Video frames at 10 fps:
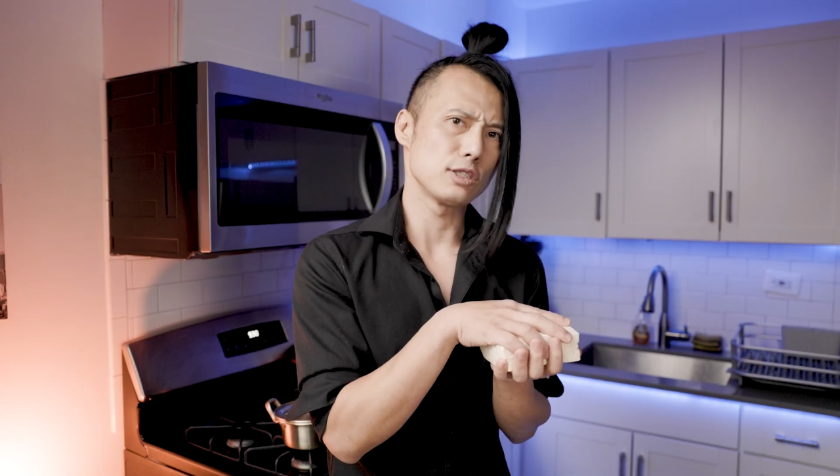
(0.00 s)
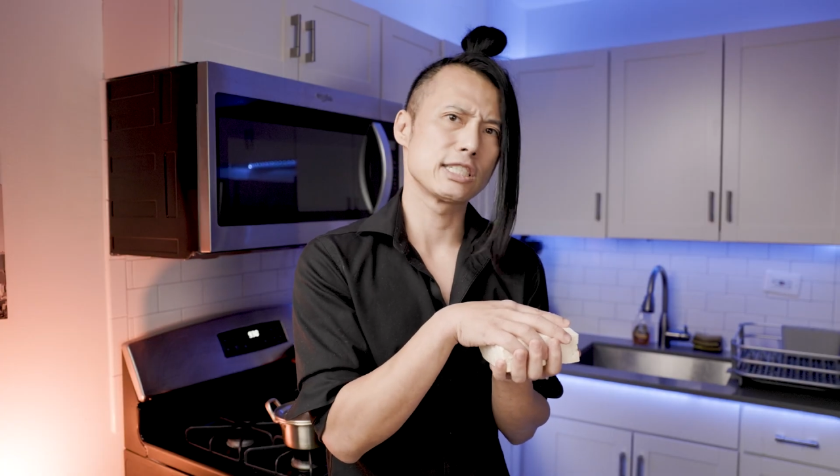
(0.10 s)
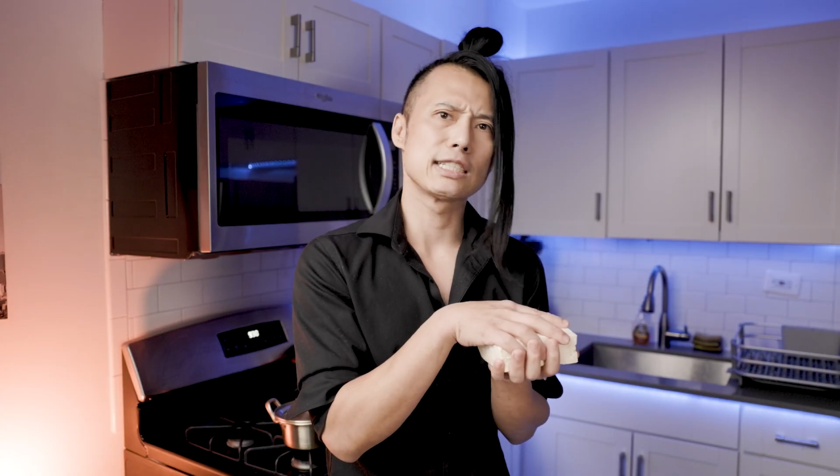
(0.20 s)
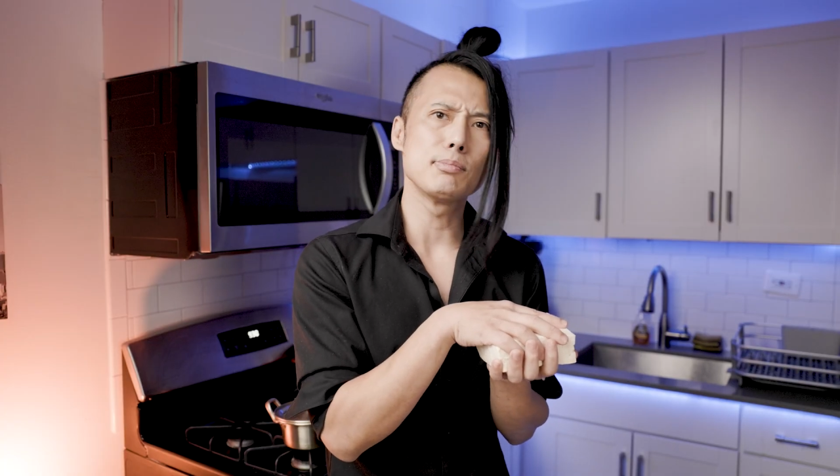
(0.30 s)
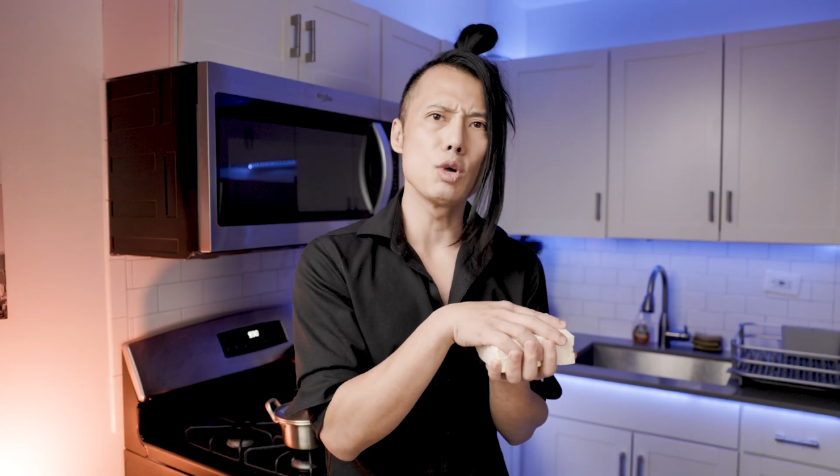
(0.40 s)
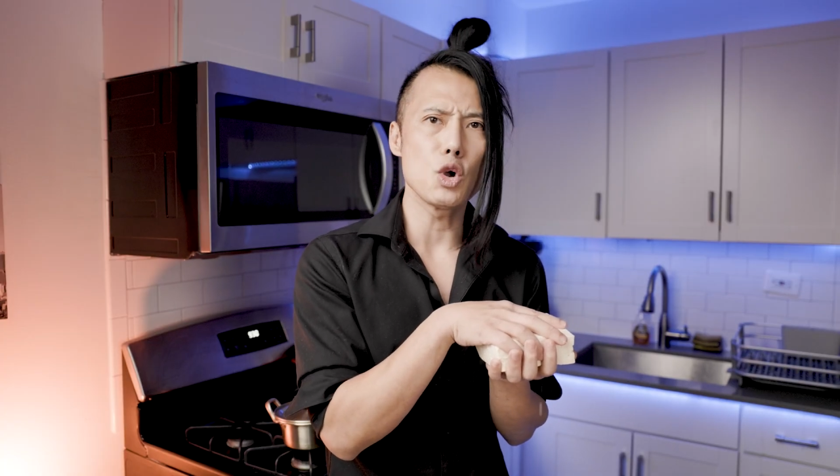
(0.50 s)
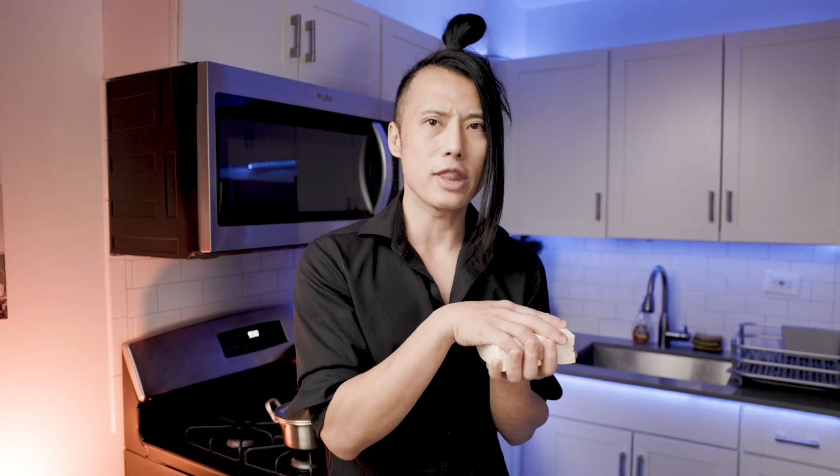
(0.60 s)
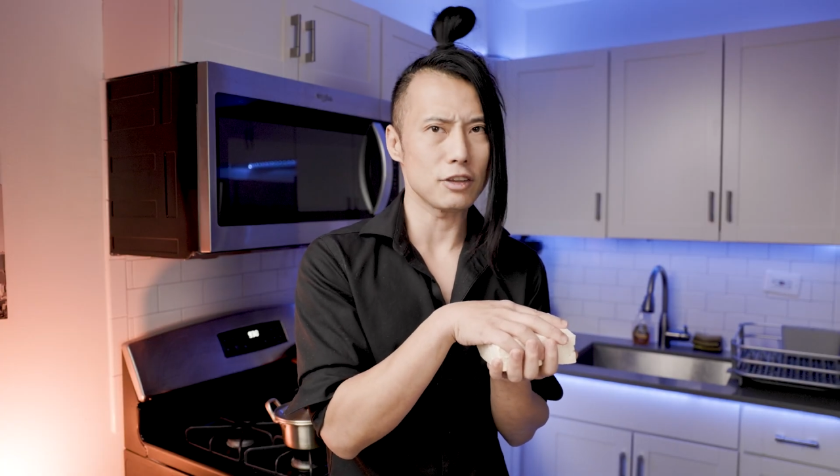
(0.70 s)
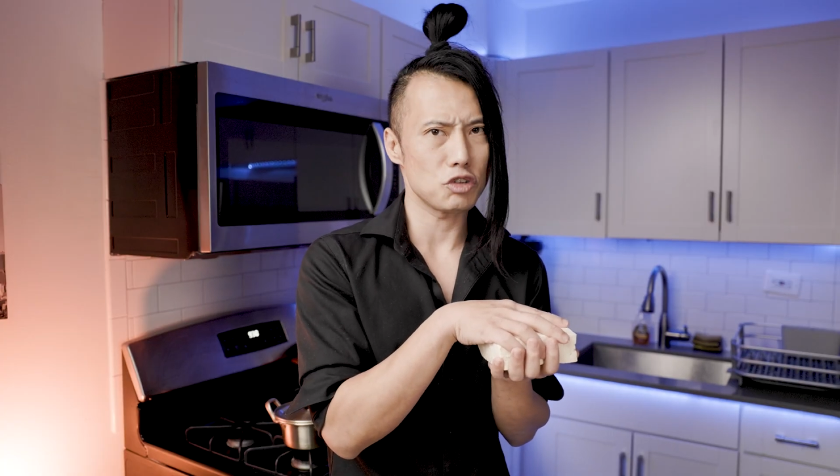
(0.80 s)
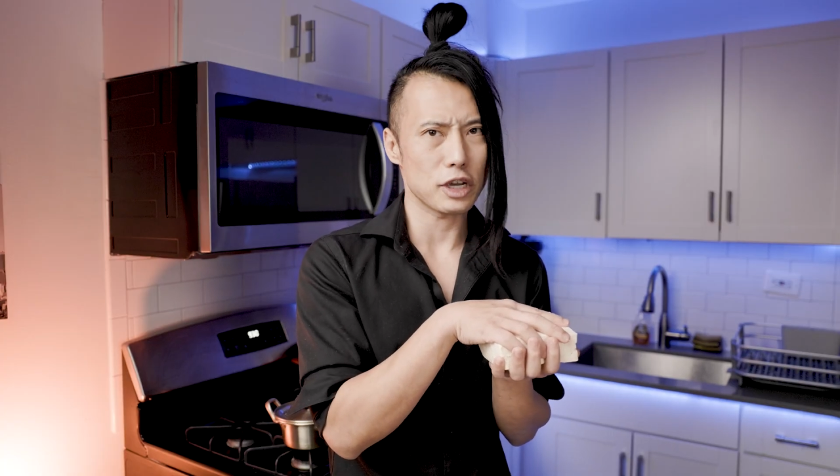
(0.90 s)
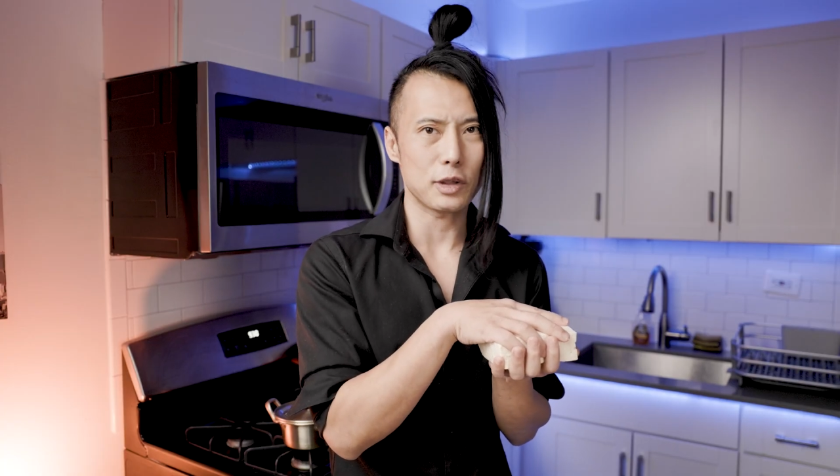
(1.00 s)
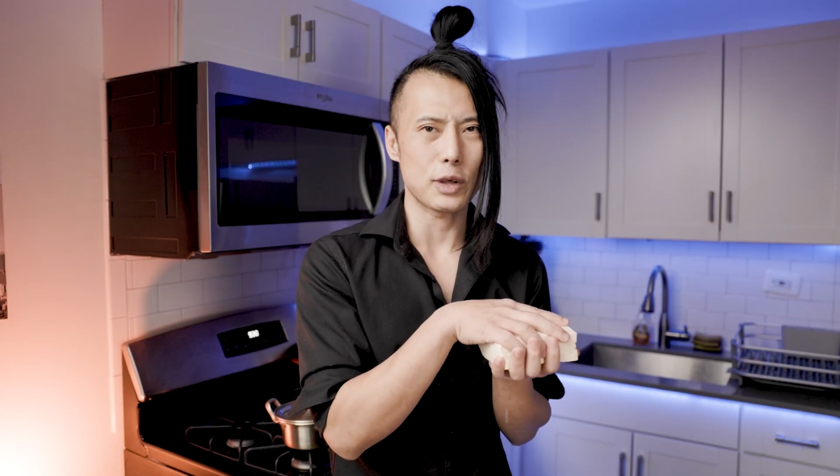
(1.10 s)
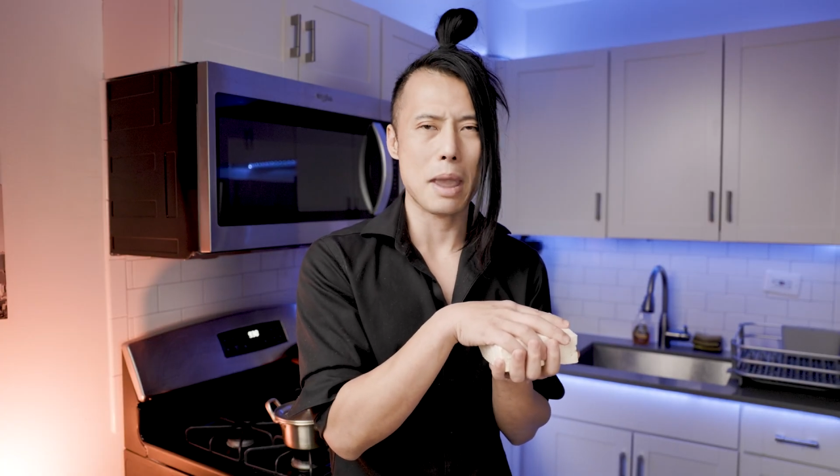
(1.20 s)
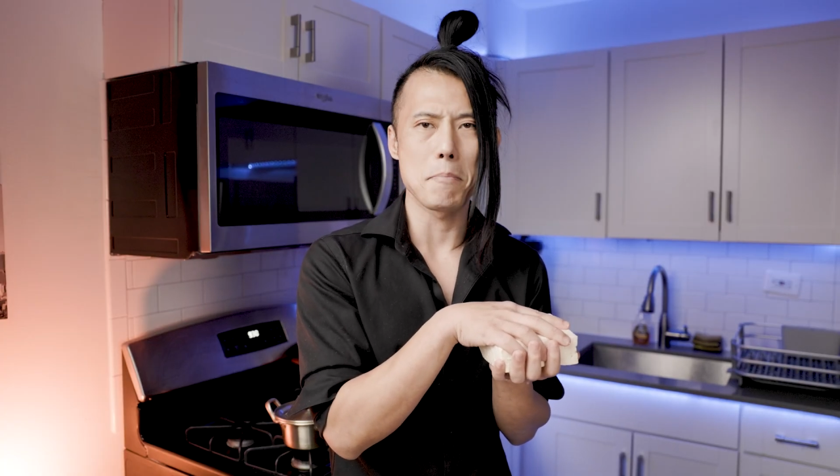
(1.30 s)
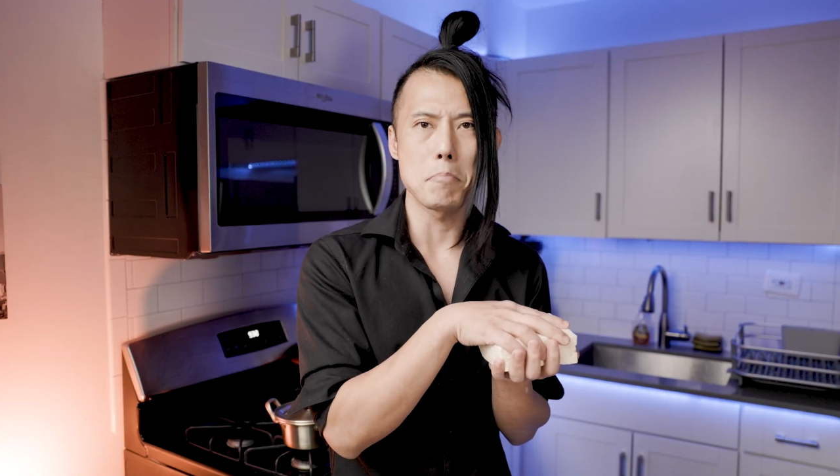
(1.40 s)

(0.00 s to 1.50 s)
smooth and jiggly in